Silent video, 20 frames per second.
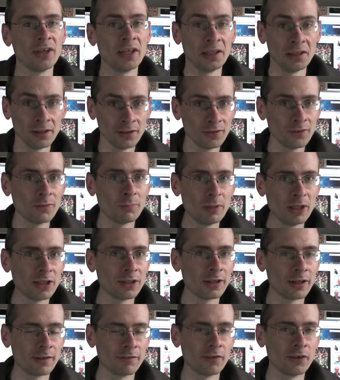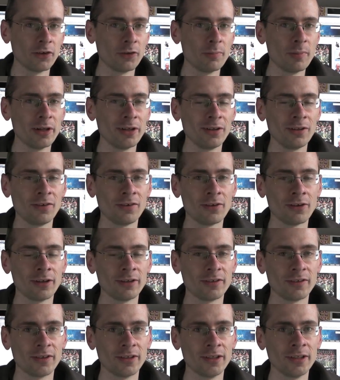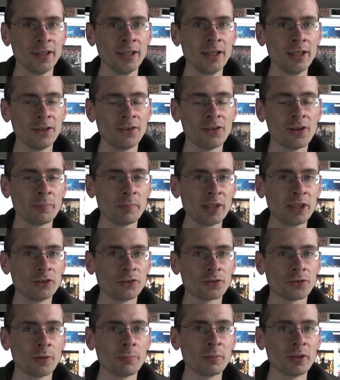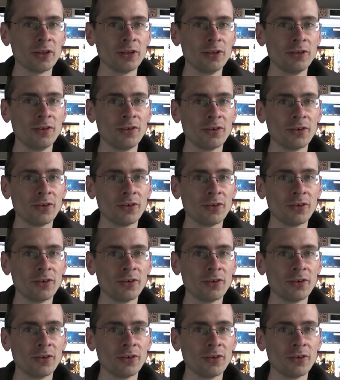It is being covered, but it's not being trumpeted.